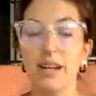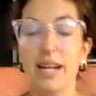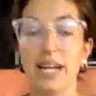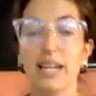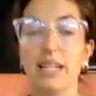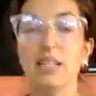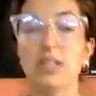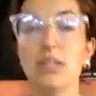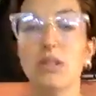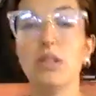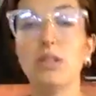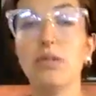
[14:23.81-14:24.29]

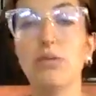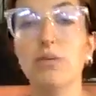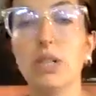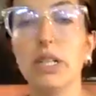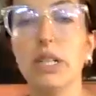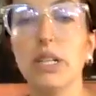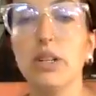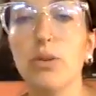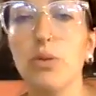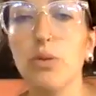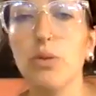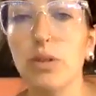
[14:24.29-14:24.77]
Okay, so the
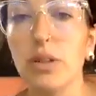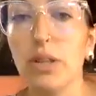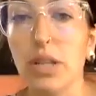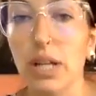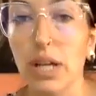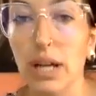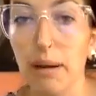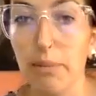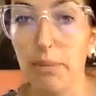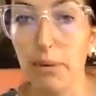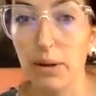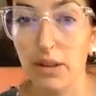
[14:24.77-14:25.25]
really cool
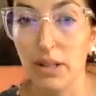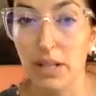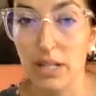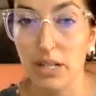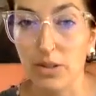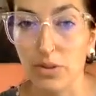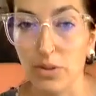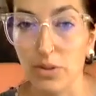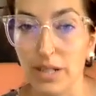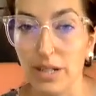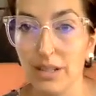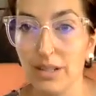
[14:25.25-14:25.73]
thing about
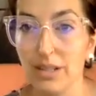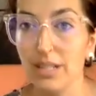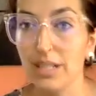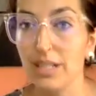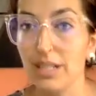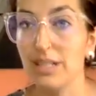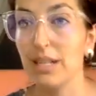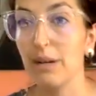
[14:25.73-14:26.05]
these oils